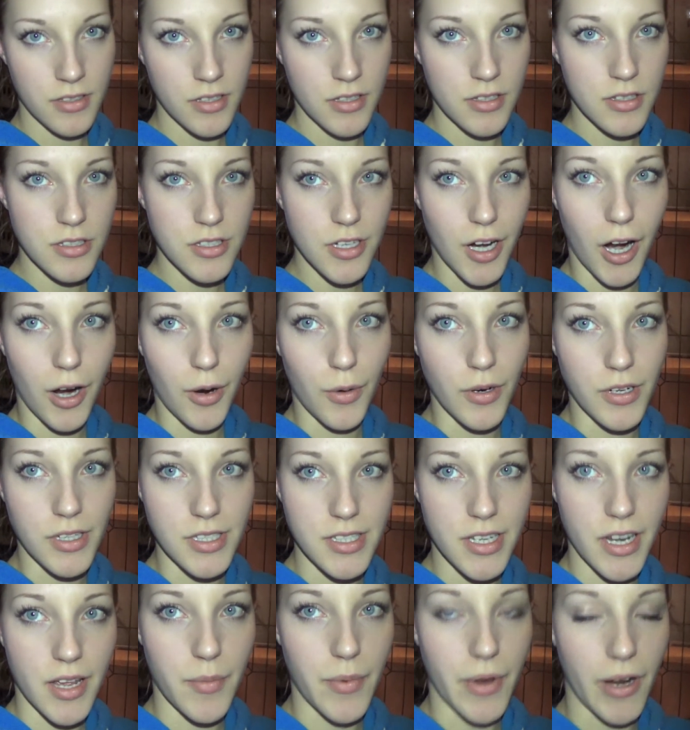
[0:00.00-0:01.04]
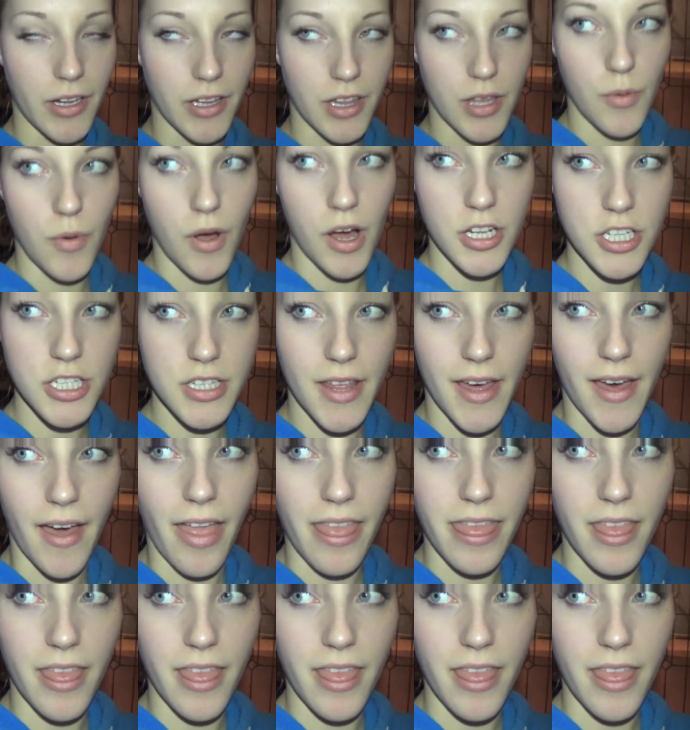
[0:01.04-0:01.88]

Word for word: Star Wars and I barely watched that.